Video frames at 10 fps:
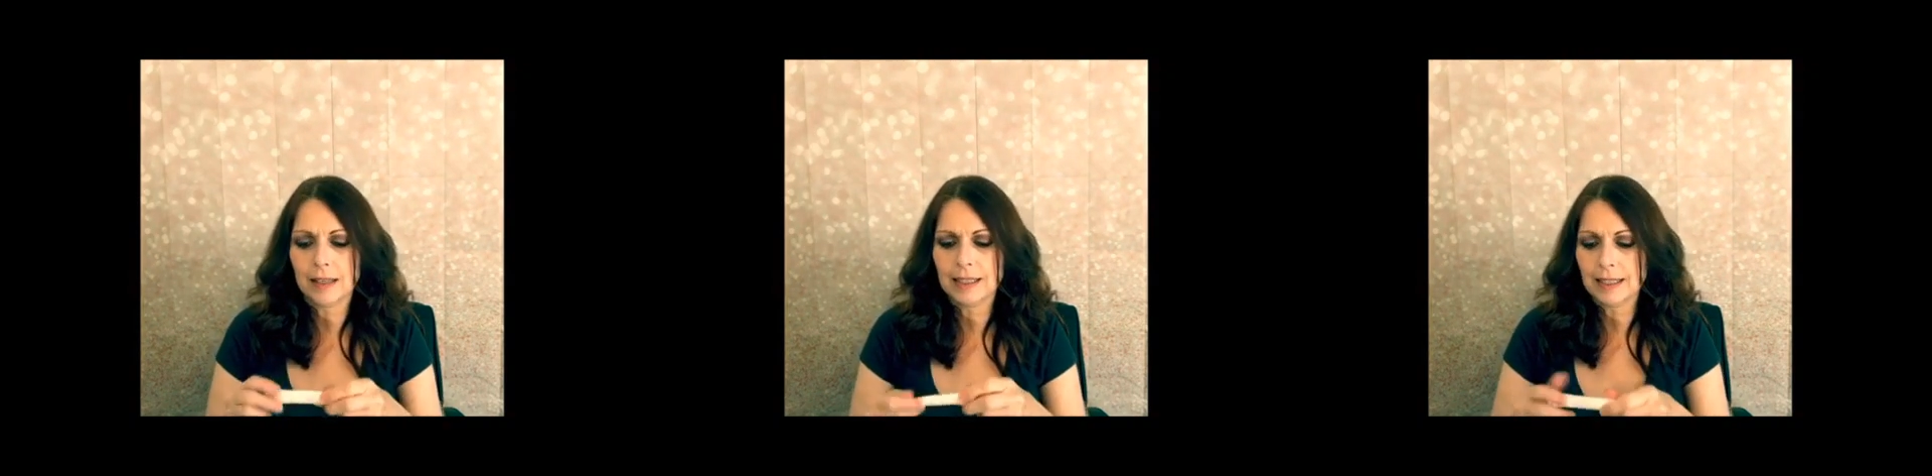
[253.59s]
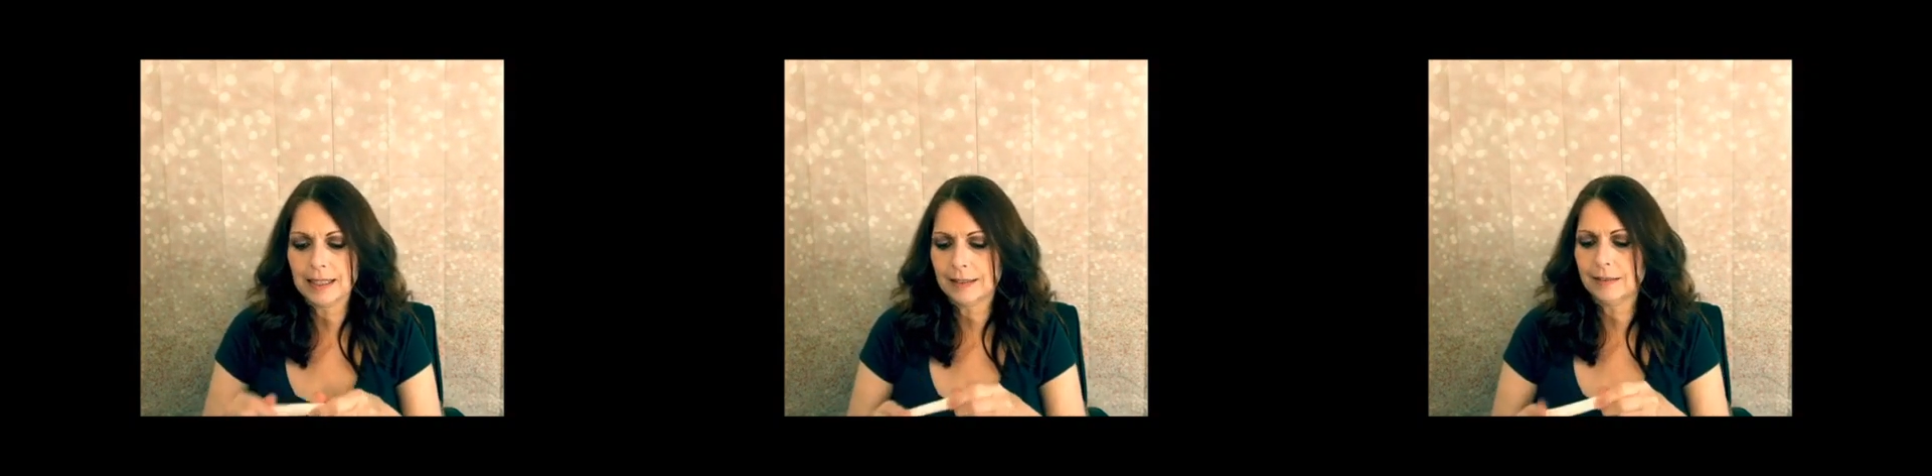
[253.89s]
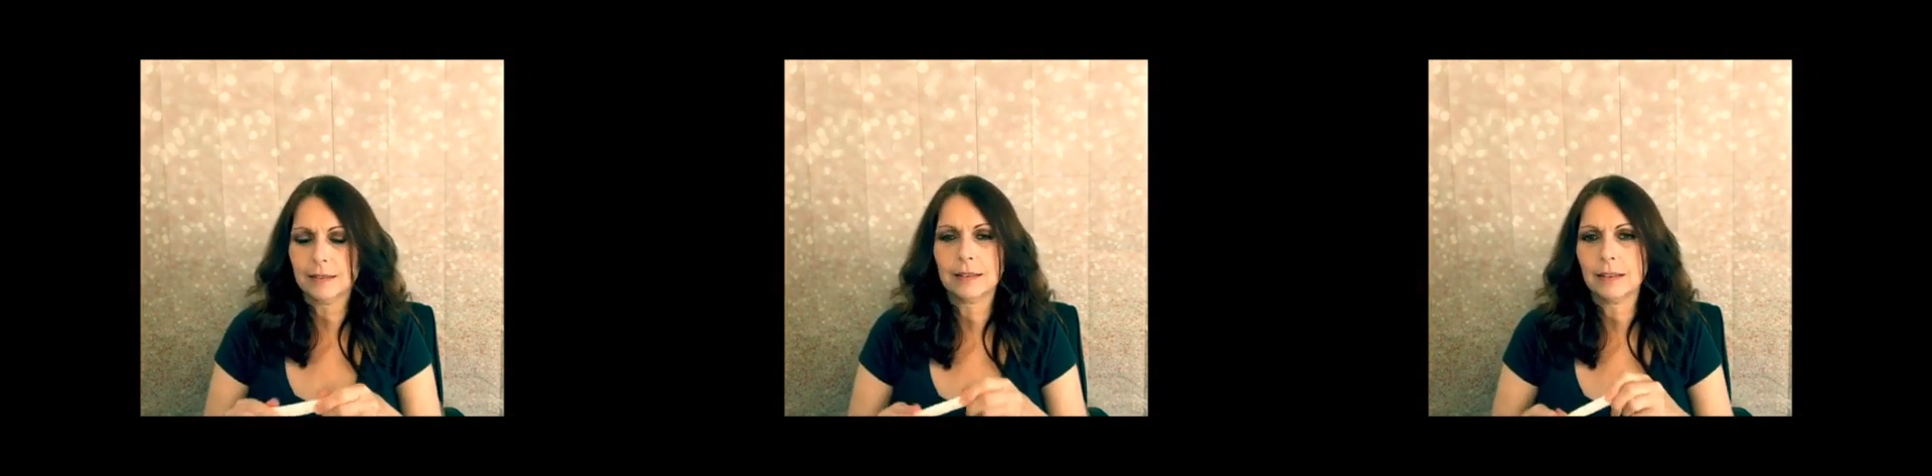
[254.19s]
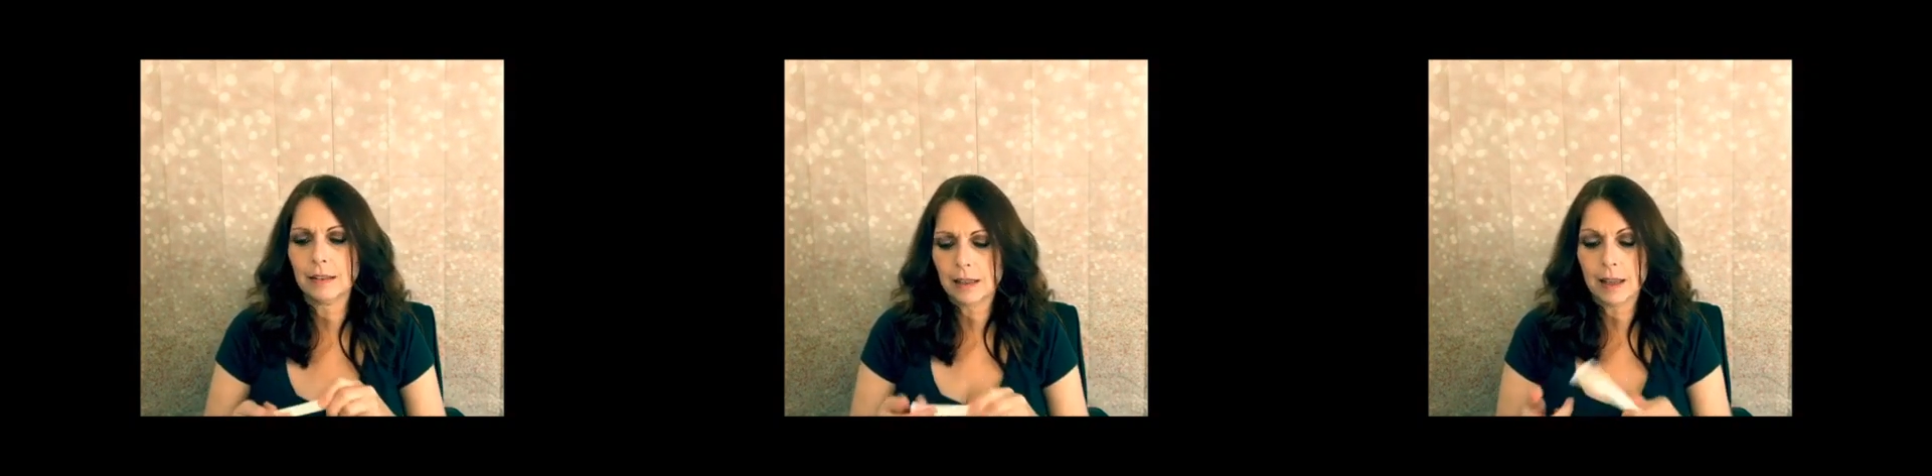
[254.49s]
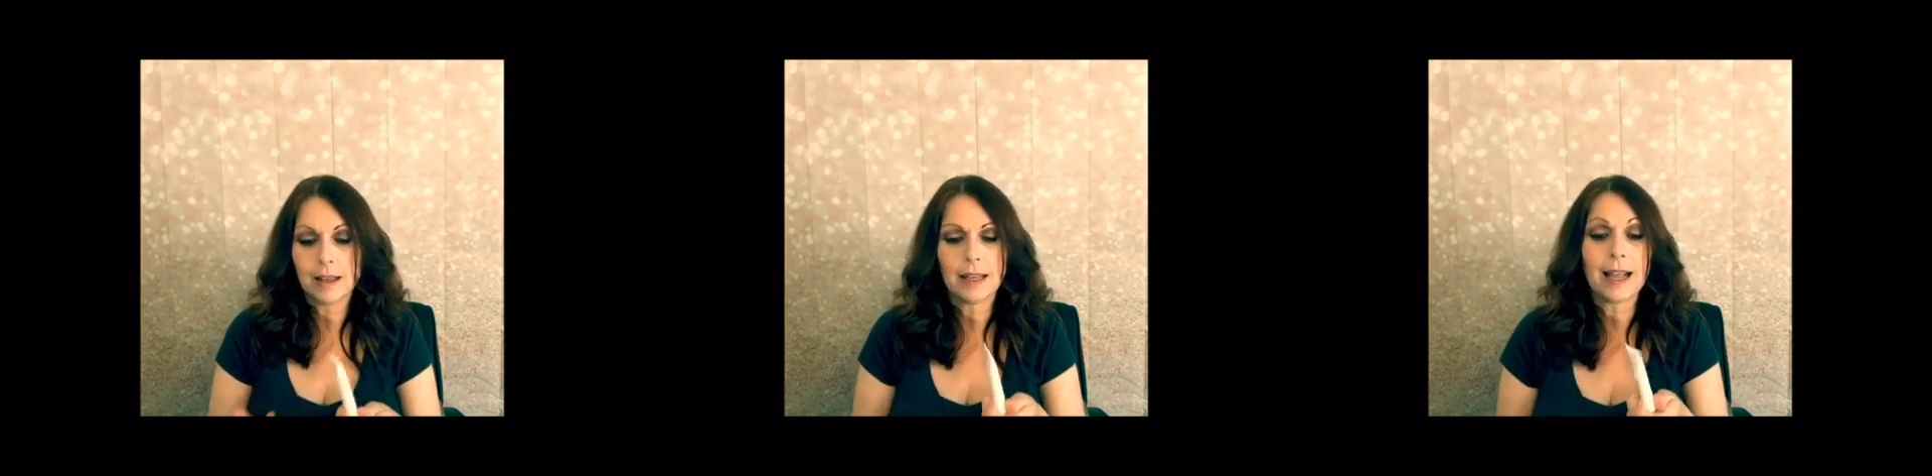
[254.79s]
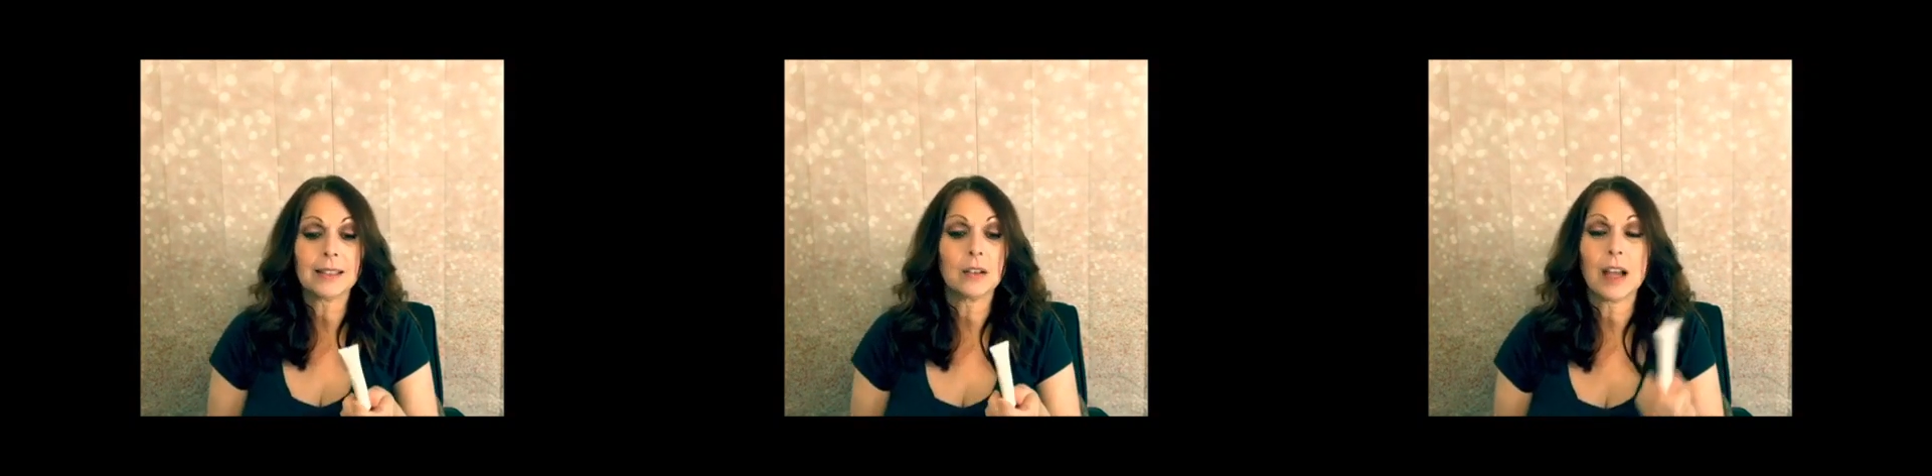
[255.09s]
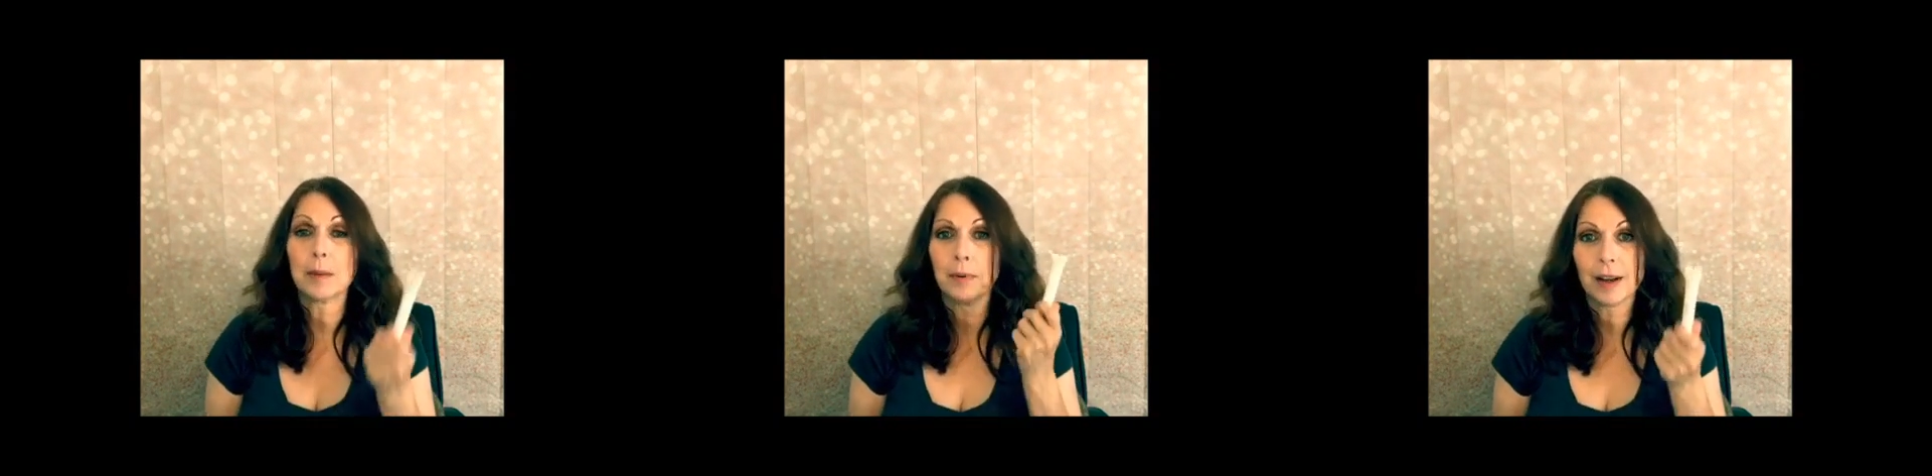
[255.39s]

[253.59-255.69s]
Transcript: it has a lot of